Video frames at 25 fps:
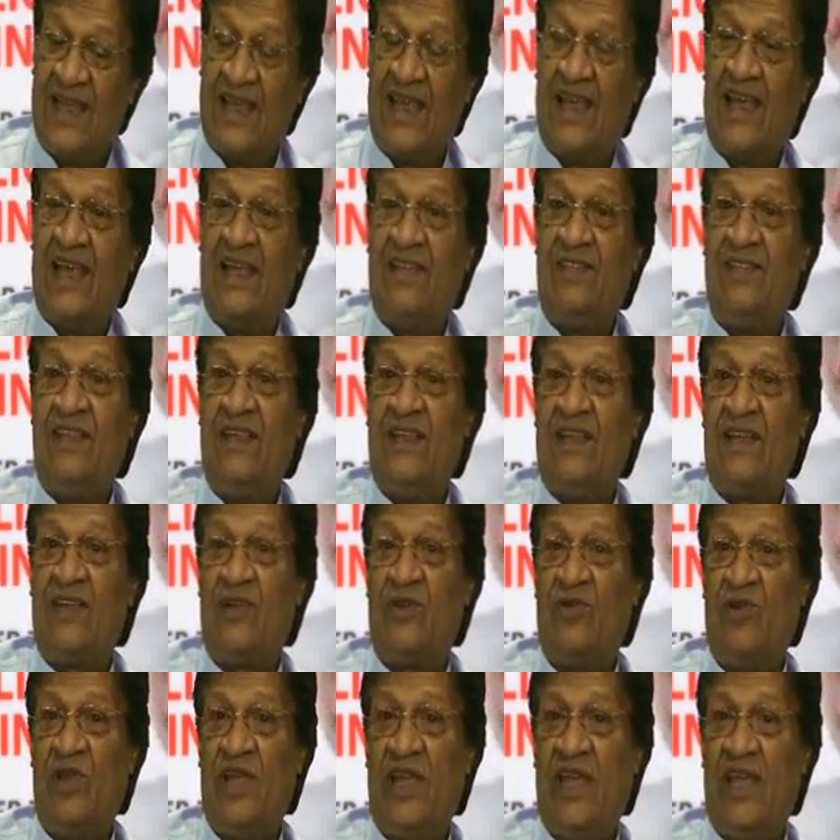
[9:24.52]
and they
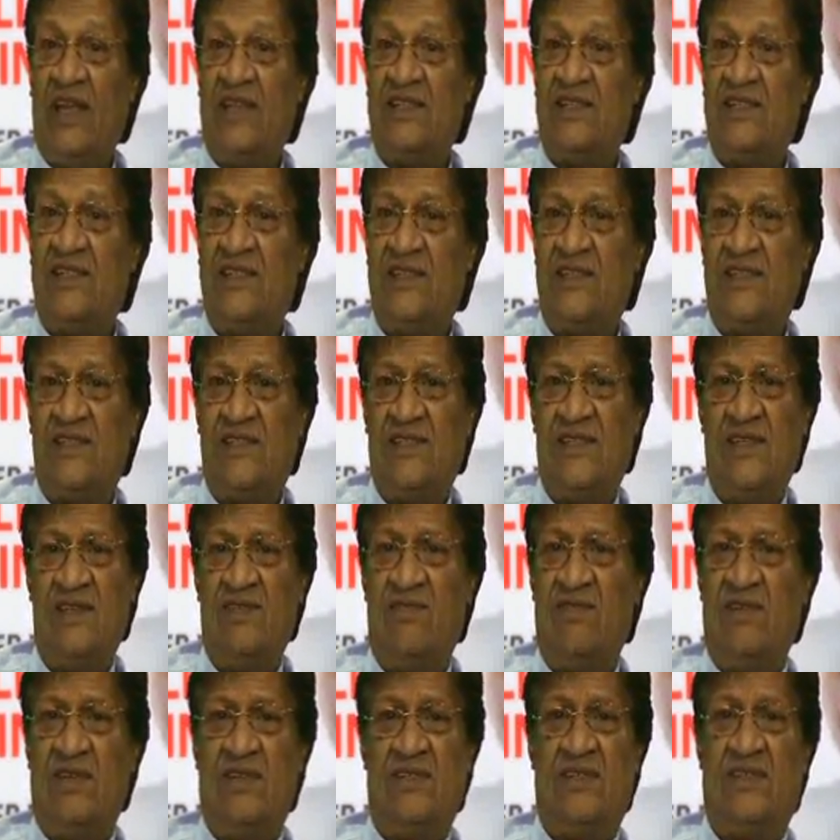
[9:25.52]
create
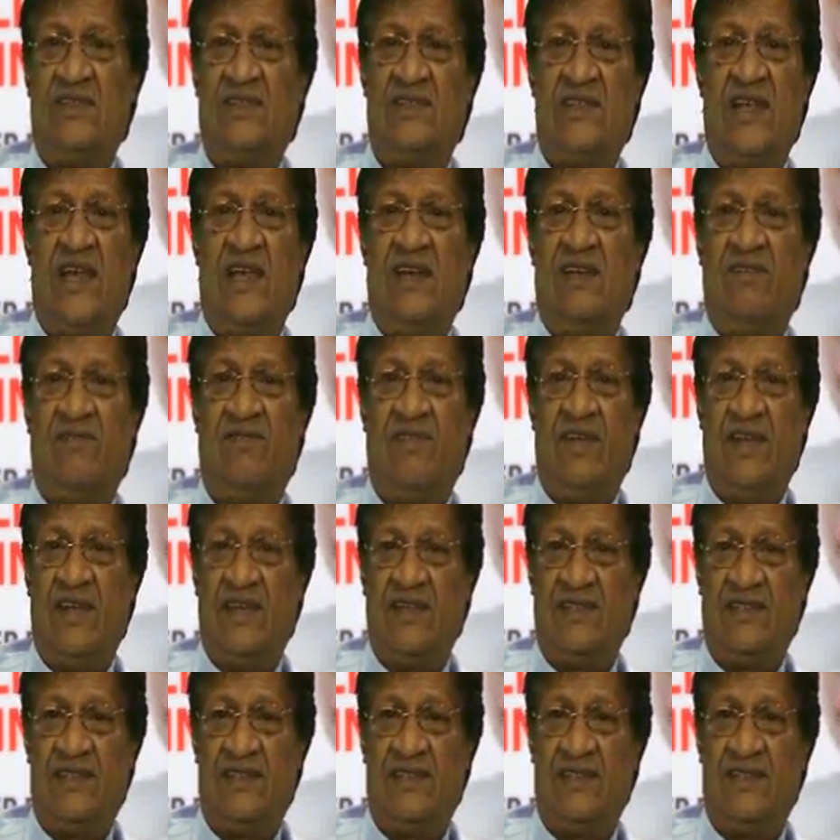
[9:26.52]
serious side
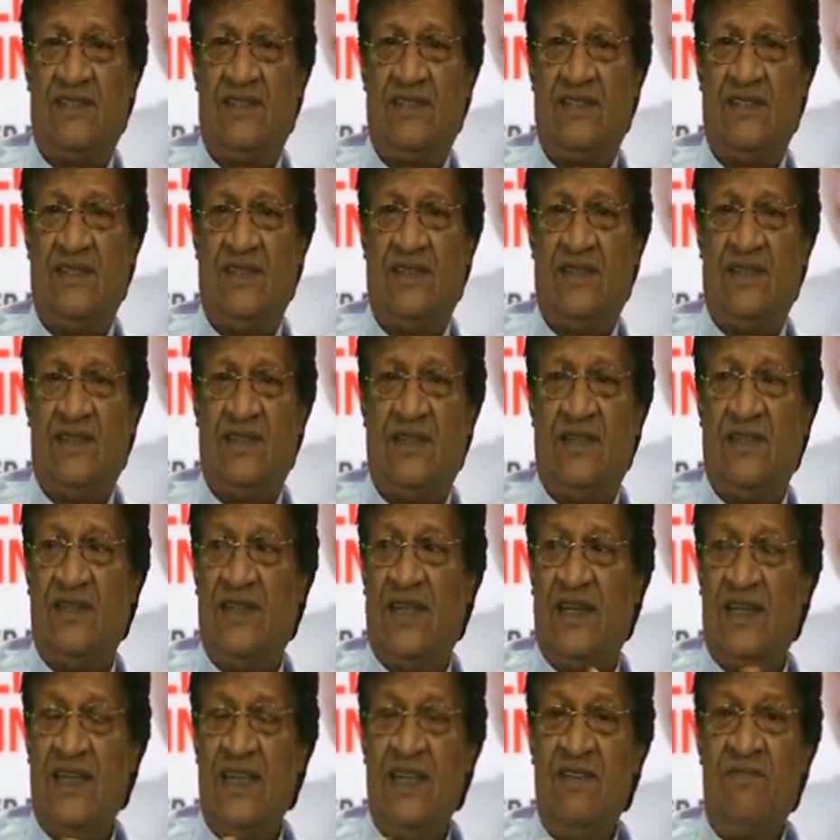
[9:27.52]
effects,
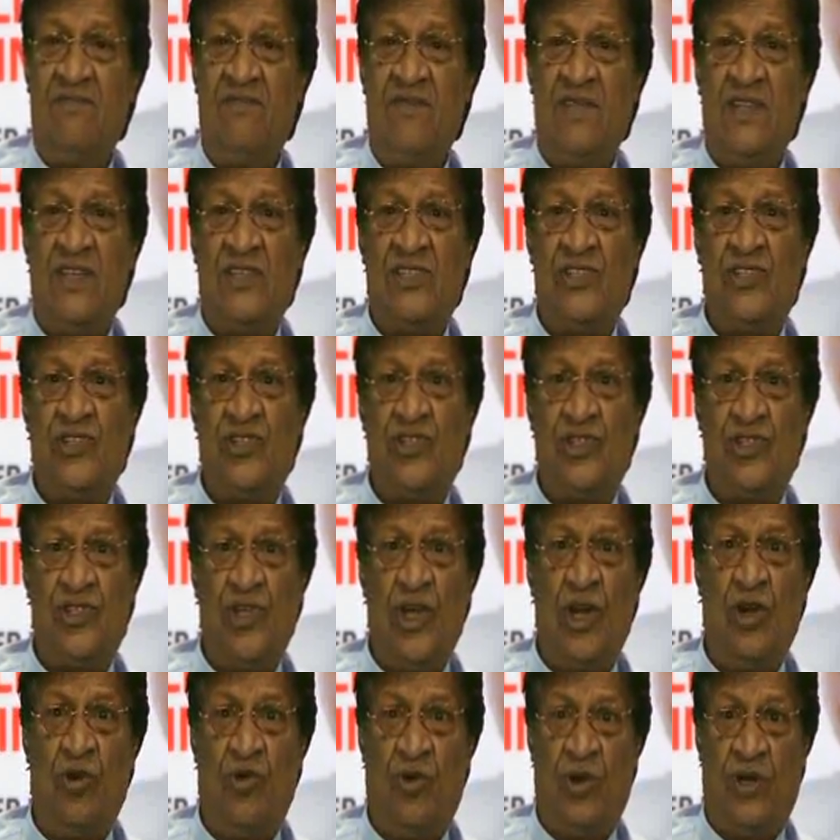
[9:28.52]
that even the
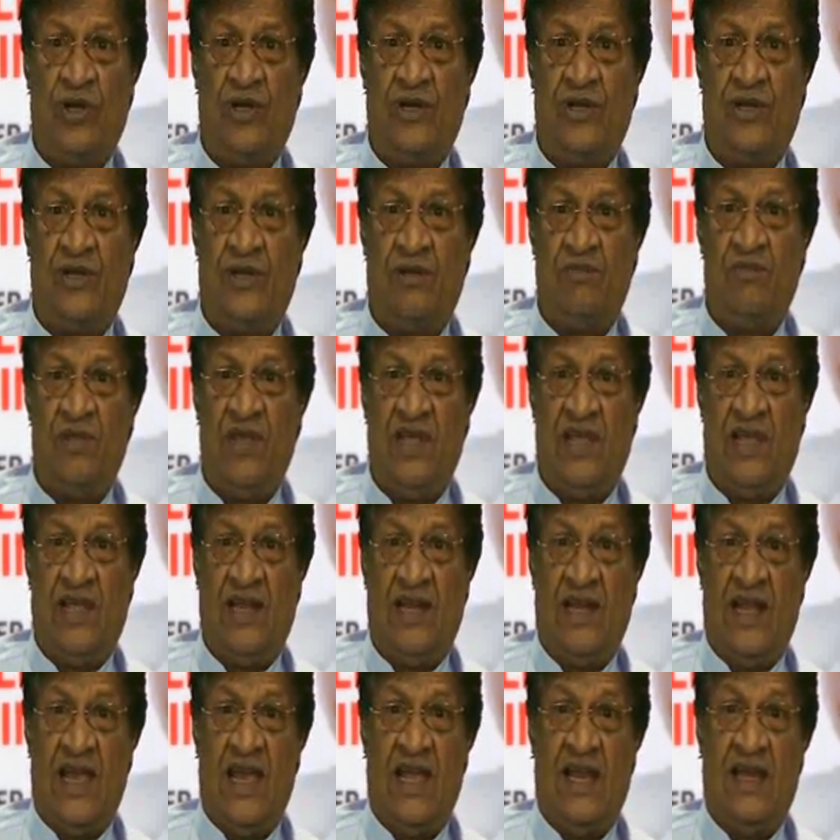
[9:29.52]
children are being
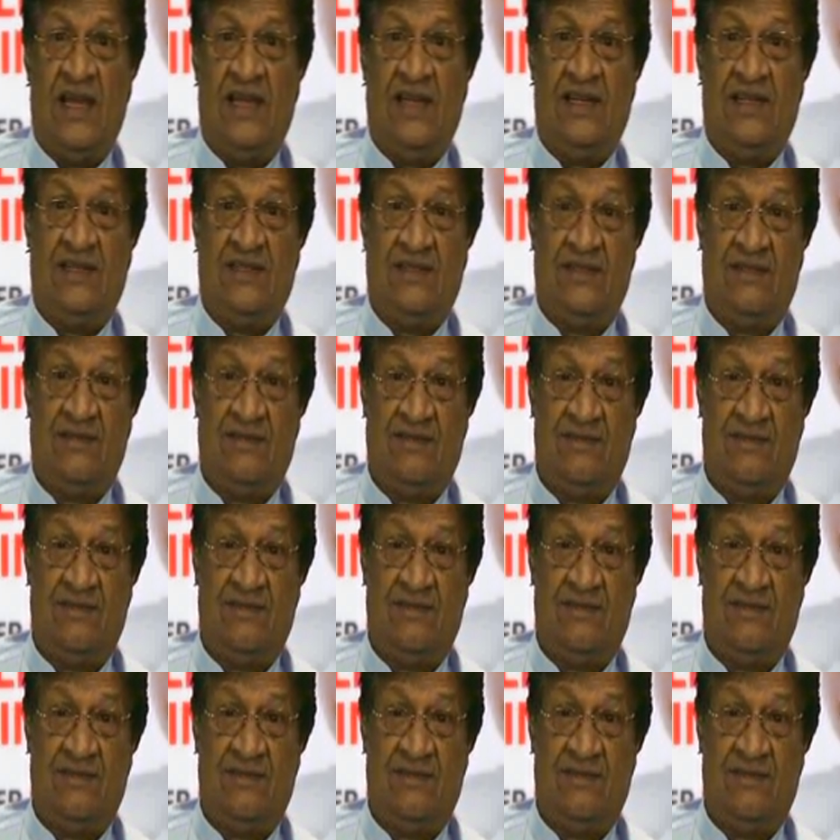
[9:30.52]
annihilated.